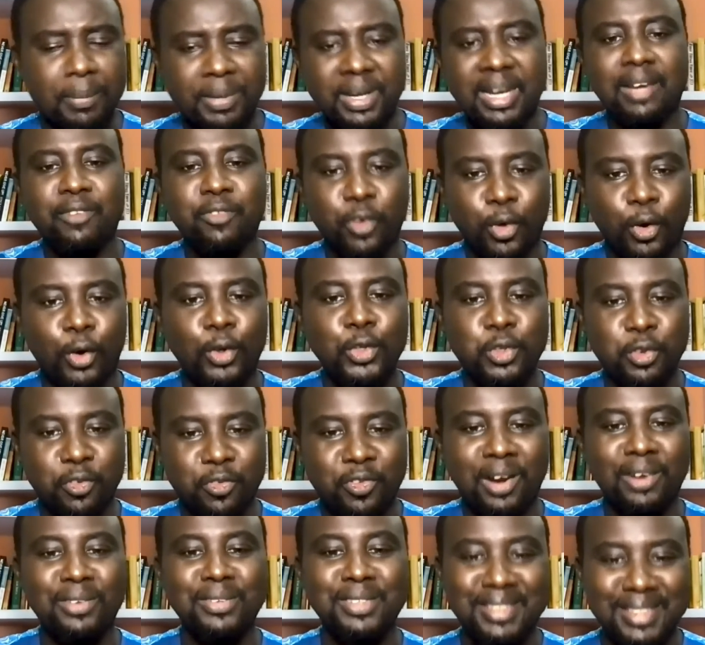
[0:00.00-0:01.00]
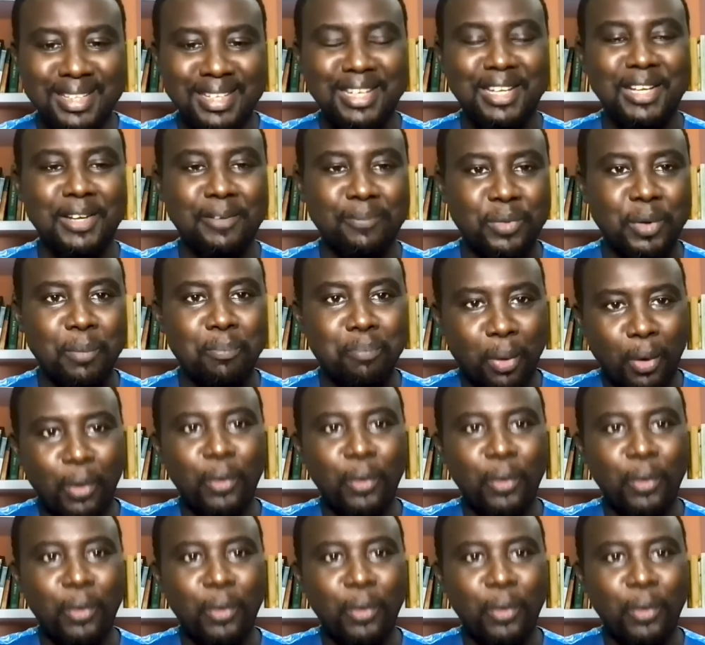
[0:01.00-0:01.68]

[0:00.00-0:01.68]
I mean, I've also found the